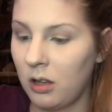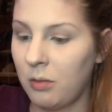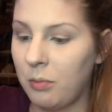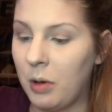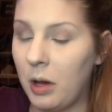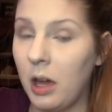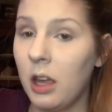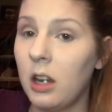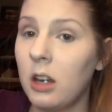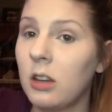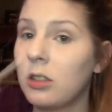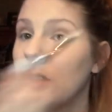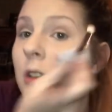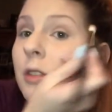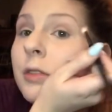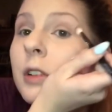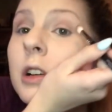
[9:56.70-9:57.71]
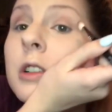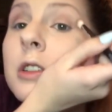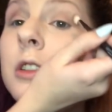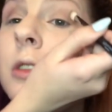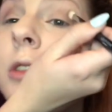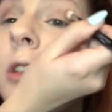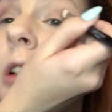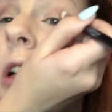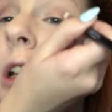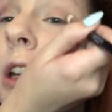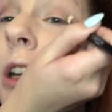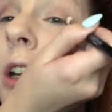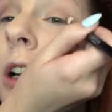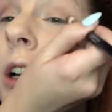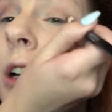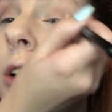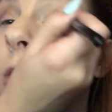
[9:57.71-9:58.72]
But so far so good.
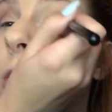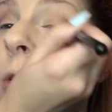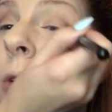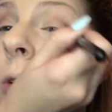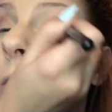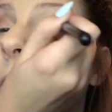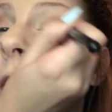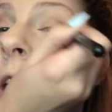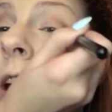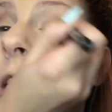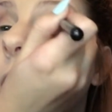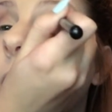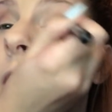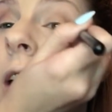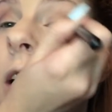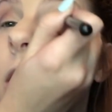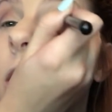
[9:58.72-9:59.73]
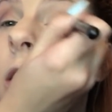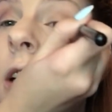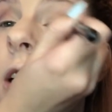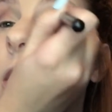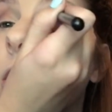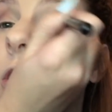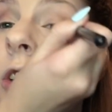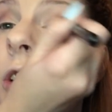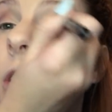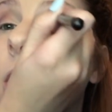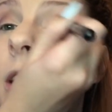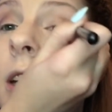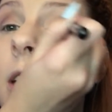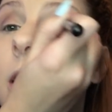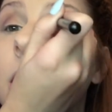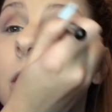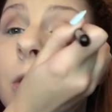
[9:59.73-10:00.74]
I do like that light
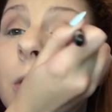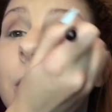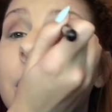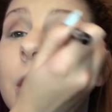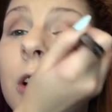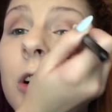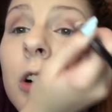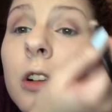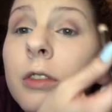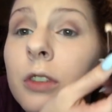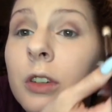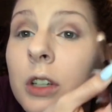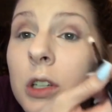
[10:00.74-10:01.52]
shade. It's really hard for